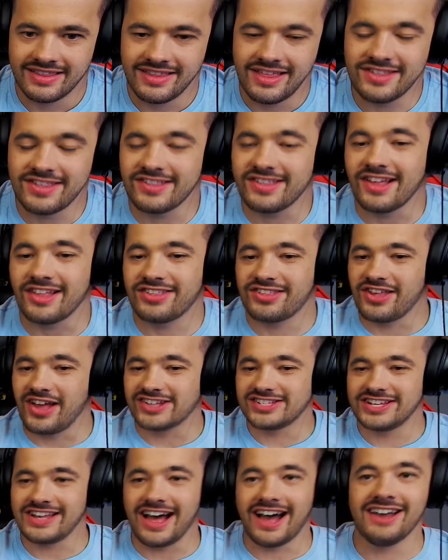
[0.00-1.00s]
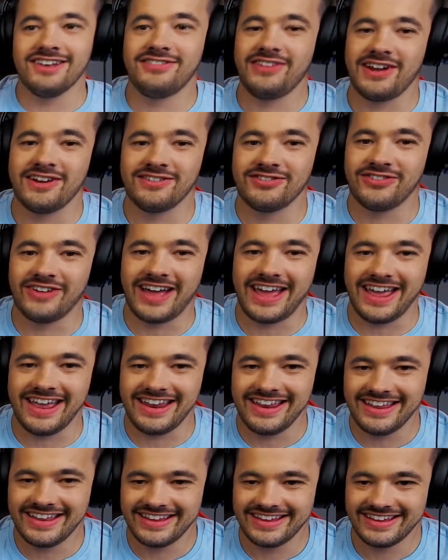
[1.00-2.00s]
This is such an unfair
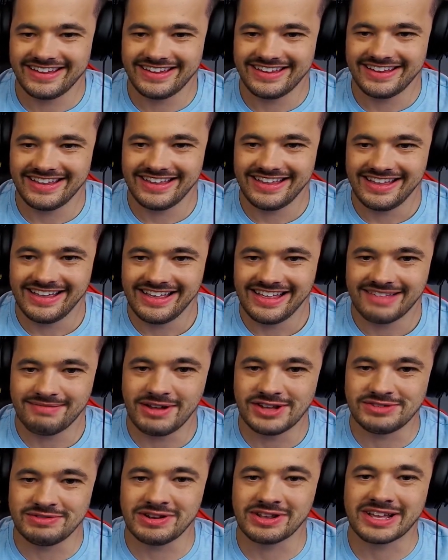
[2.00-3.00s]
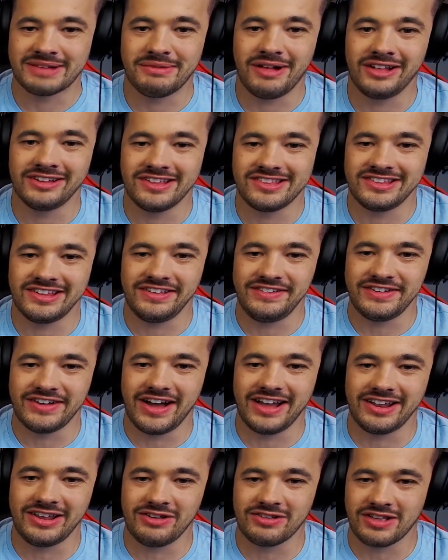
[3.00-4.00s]
fight. Especially when Kamala doesn't even know
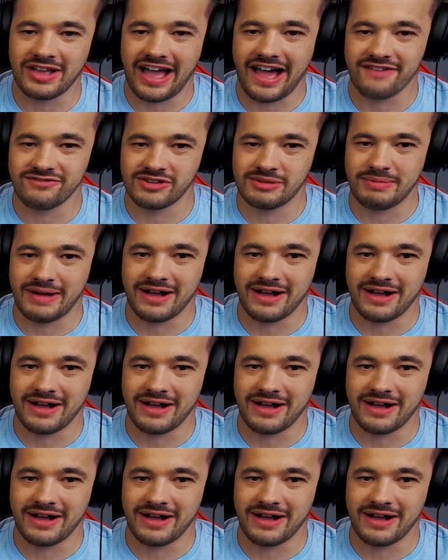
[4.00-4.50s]
how to use half her